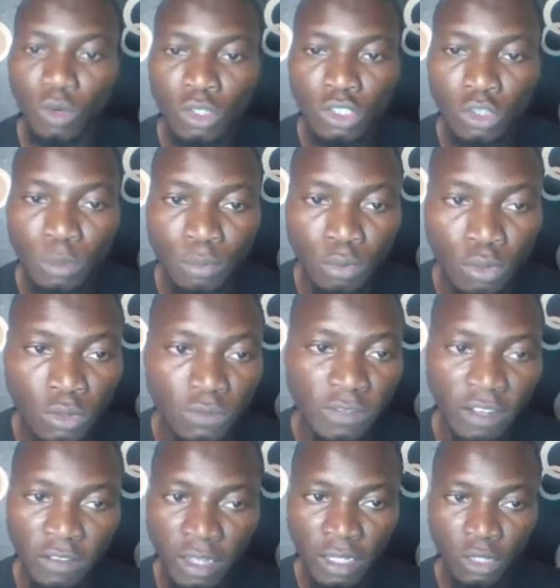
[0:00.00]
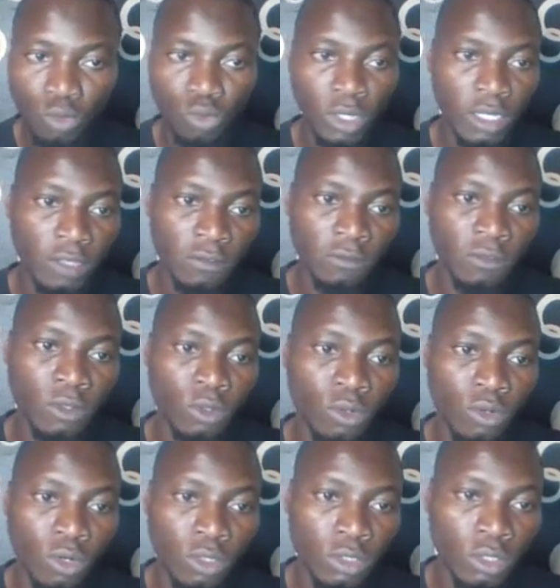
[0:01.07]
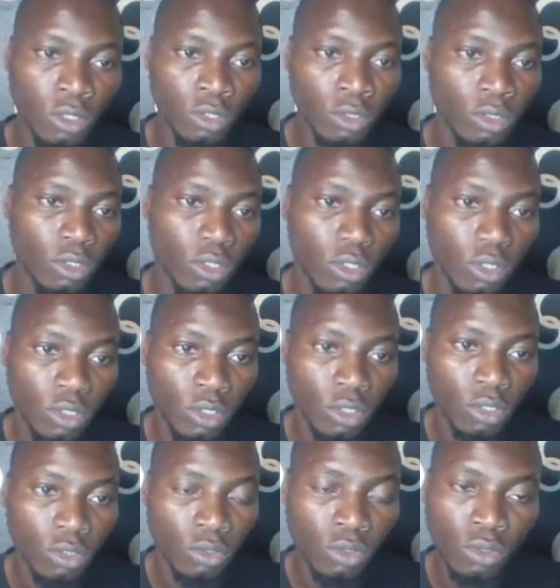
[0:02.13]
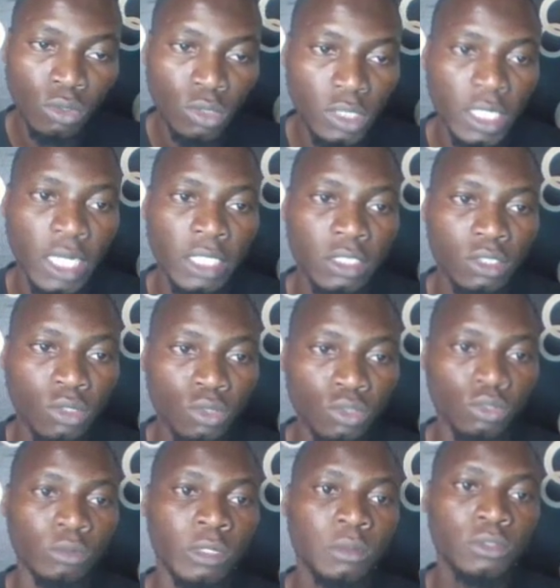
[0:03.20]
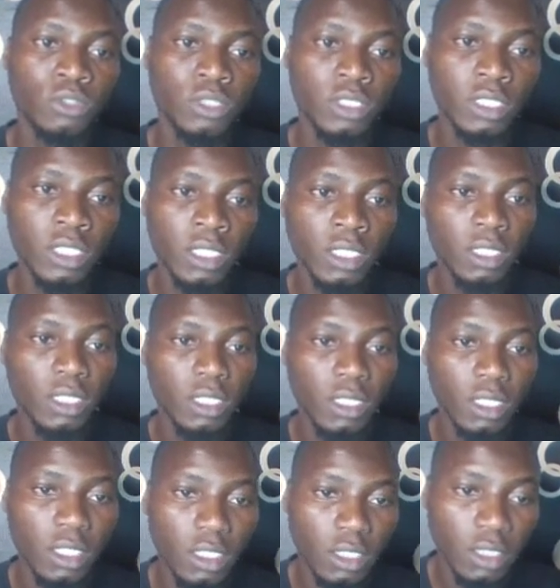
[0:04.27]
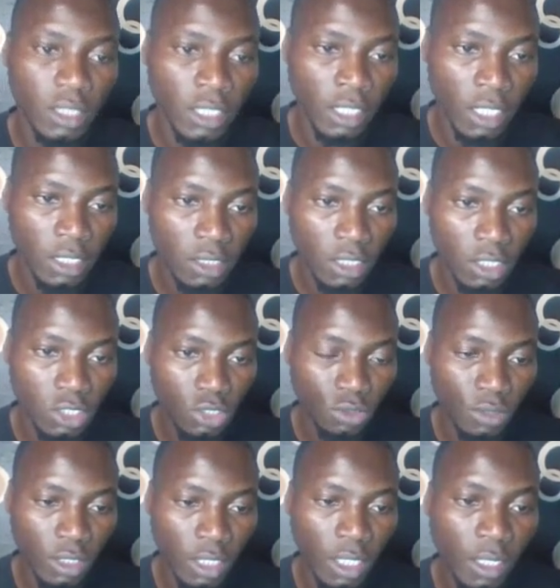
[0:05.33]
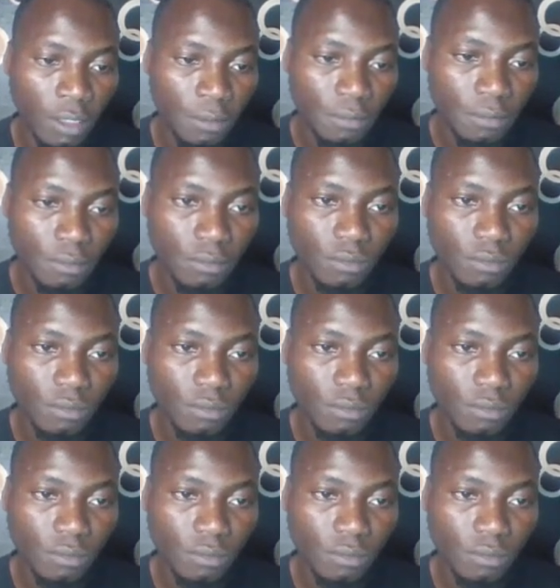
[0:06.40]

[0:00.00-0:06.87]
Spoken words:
once you put Fiverr quick view on your Google search, so you'll be able to see the extension here.